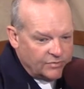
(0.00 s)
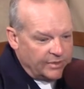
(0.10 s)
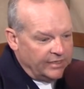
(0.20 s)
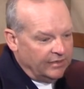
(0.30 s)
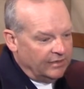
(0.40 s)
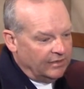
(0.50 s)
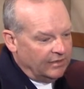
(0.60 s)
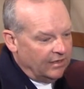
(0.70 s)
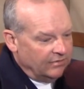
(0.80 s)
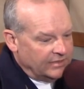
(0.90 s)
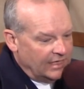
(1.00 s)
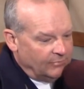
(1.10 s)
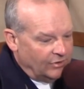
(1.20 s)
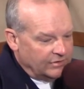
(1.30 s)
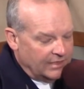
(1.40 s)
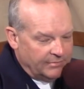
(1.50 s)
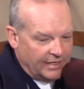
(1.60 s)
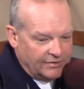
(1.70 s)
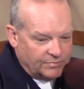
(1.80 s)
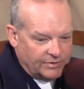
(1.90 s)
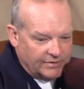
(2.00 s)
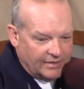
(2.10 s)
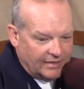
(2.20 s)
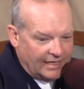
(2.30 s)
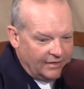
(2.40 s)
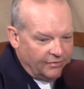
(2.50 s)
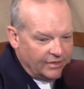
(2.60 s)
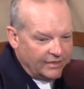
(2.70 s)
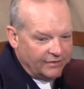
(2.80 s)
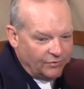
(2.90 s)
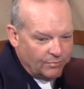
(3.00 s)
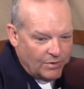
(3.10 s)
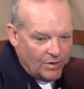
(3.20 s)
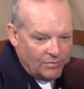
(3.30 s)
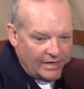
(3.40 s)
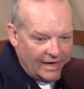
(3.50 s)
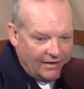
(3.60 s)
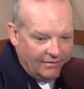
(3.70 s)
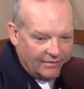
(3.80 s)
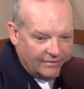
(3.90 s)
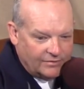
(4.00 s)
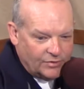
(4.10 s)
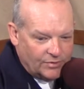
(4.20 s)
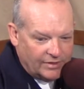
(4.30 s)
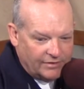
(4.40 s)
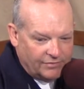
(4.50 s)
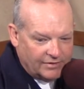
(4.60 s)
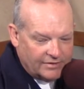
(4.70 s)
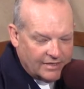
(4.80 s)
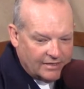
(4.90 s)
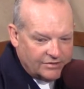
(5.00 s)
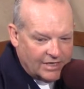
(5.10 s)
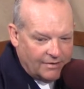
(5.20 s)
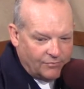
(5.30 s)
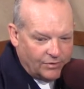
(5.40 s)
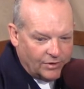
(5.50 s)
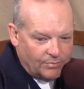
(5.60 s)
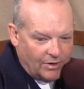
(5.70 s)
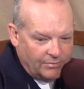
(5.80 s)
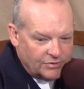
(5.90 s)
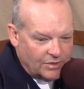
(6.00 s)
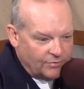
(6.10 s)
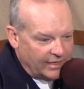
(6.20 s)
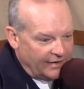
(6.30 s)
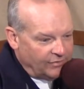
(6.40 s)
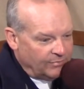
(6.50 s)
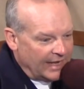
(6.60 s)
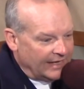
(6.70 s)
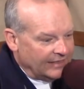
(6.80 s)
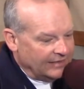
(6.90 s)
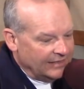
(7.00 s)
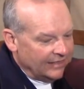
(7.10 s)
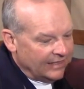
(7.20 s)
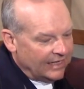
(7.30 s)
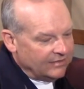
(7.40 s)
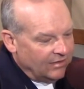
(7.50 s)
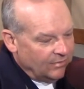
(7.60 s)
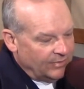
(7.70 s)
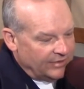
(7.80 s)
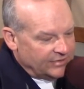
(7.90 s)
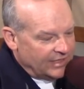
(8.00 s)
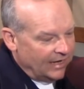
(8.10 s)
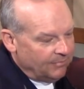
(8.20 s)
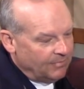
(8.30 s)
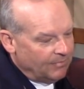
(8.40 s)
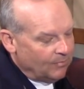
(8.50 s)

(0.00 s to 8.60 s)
He's been here a long time, long time guest, but uh, kind of in a different mode now, doing a different uh, job for the department. So I want to have him back and, and talk about his job.